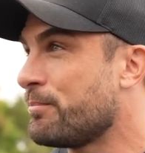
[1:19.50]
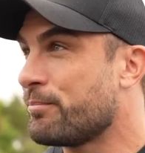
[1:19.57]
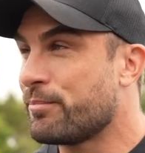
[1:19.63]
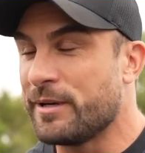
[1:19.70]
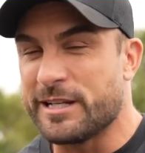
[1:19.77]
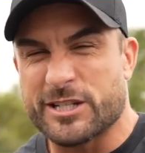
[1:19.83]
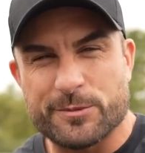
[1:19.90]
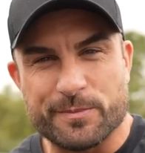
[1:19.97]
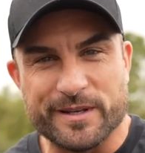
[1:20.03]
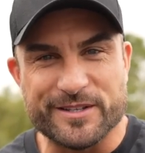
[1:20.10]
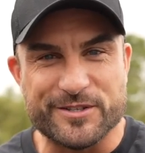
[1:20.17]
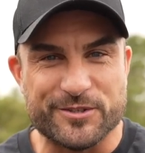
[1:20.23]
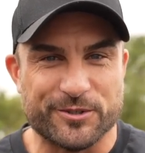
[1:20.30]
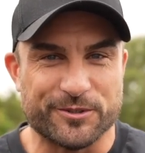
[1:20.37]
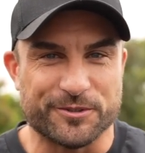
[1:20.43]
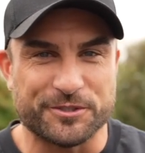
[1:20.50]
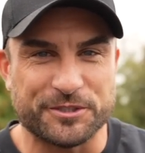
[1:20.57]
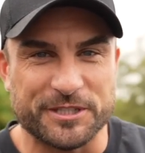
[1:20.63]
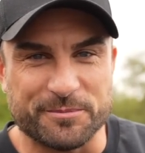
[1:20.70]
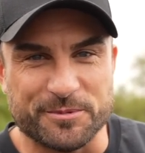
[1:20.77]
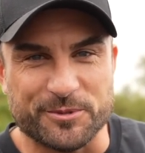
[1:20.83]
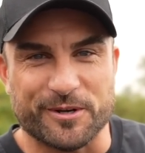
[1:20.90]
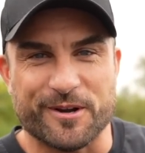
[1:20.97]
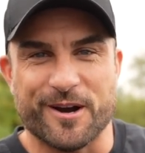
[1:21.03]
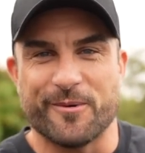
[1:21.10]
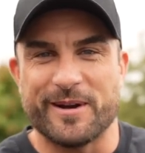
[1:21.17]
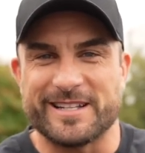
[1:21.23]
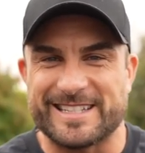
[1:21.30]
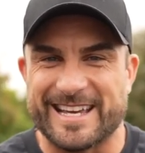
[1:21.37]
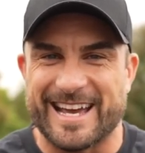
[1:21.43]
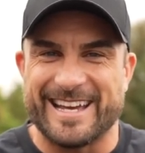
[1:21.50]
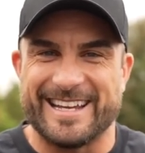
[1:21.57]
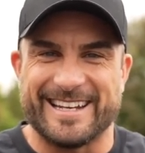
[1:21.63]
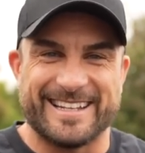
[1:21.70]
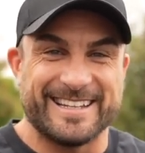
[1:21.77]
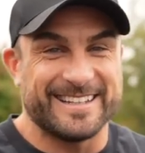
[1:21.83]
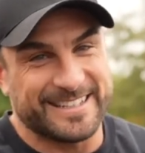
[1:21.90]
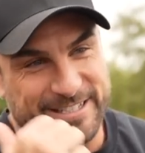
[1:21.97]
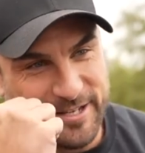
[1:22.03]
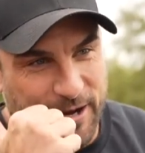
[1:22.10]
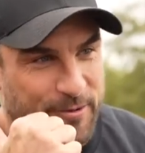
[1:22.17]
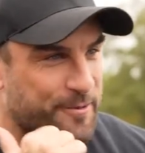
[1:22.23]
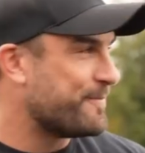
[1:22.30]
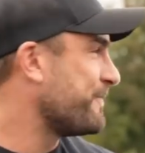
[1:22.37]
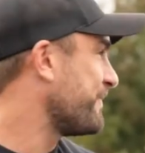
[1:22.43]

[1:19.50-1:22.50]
pretty spit and sawdust gym, so I can't wait to get in. Let's go.